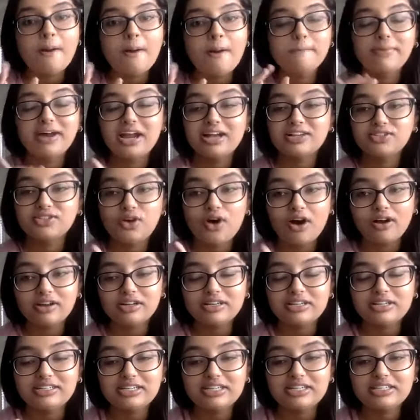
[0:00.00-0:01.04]
But as long
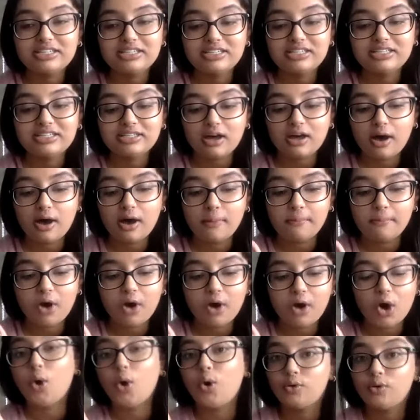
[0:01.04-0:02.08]
as it's
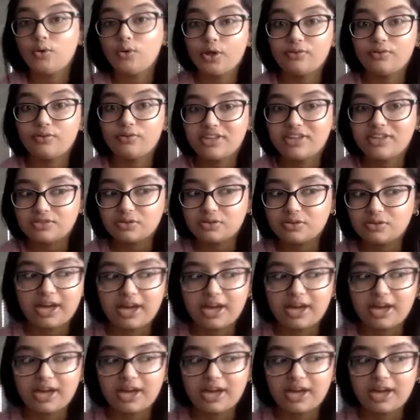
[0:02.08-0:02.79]
a whole loaf, that's what